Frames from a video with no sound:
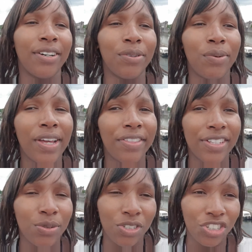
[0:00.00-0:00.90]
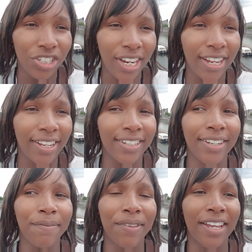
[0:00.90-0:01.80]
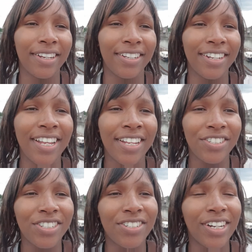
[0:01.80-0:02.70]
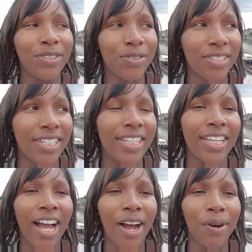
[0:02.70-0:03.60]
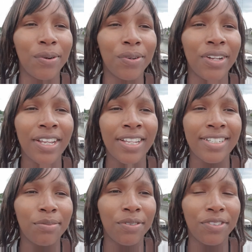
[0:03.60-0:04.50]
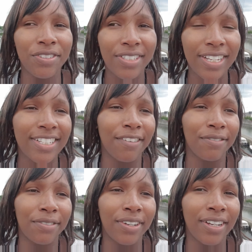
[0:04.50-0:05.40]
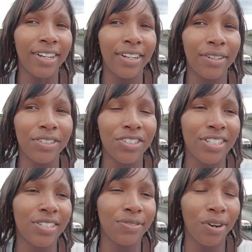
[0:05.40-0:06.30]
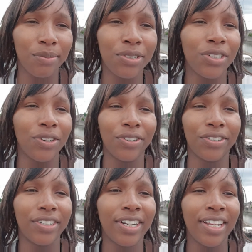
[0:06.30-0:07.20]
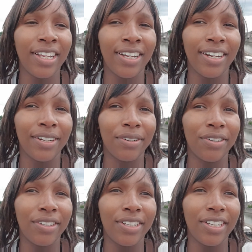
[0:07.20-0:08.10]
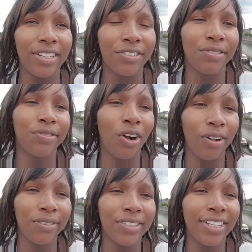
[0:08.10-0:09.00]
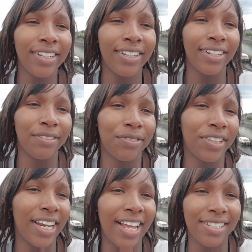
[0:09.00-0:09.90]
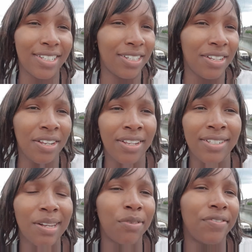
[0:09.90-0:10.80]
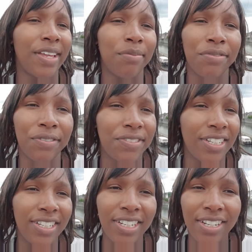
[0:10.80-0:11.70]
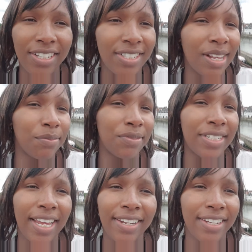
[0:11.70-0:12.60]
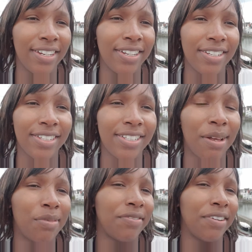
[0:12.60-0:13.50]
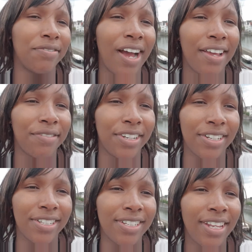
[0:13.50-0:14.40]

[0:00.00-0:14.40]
where this was shared, and just trying to see how some of those things have transformed or revolved for the last, some of them 15 years, some 10 years, some even 5 years.